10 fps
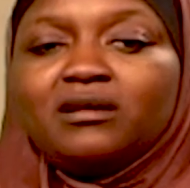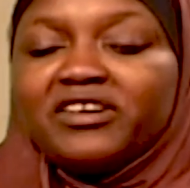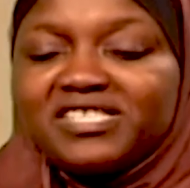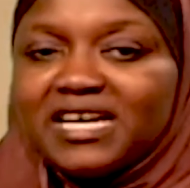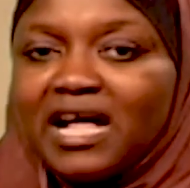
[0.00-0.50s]

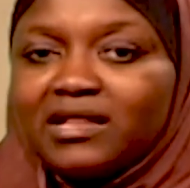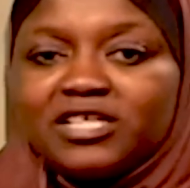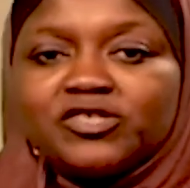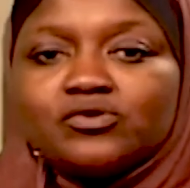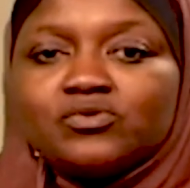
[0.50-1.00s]
critical
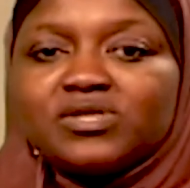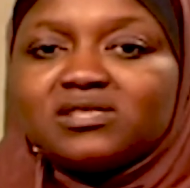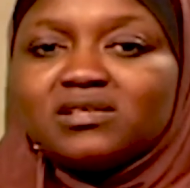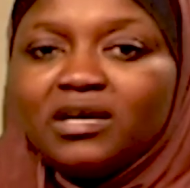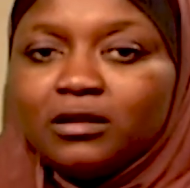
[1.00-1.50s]

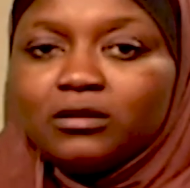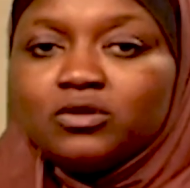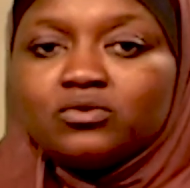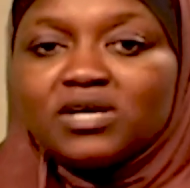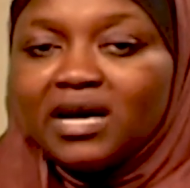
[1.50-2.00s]
issues
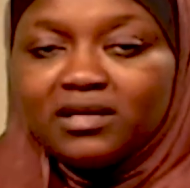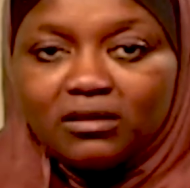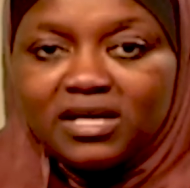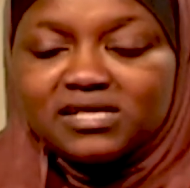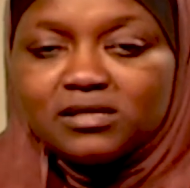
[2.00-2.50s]
include, and
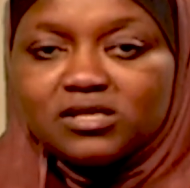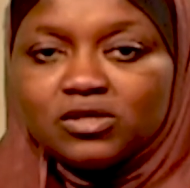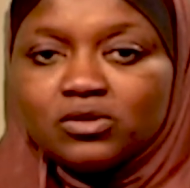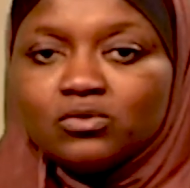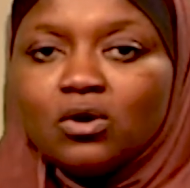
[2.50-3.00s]
they'd listen to
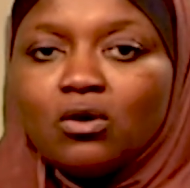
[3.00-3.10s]
you.